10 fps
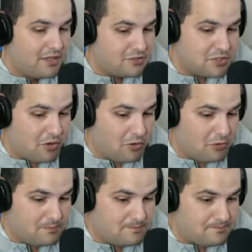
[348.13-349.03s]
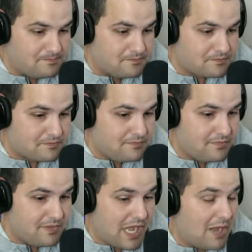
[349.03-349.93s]
So
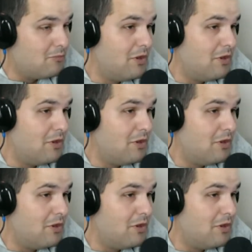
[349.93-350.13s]
I'm